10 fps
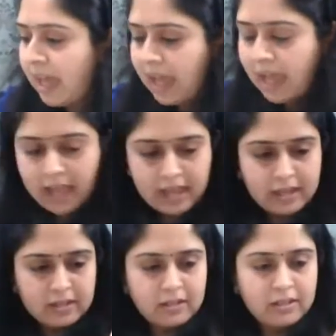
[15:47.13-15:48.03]

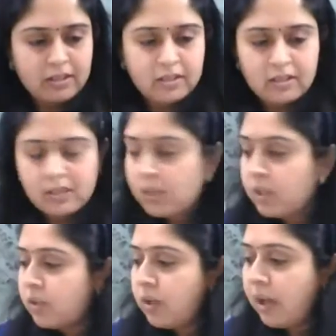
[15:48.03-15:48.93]
and
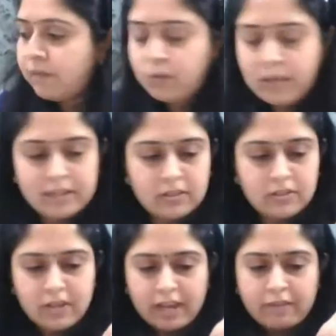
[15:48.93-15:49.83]
you have to let it
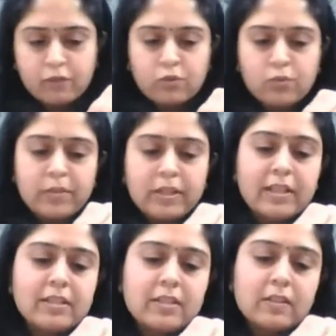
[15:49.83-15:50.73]
dry for 2
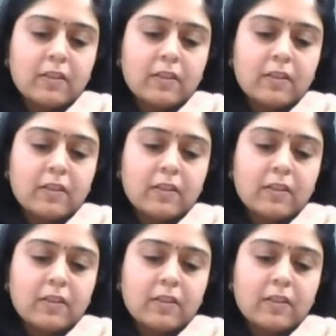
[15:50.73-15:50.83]
minutes.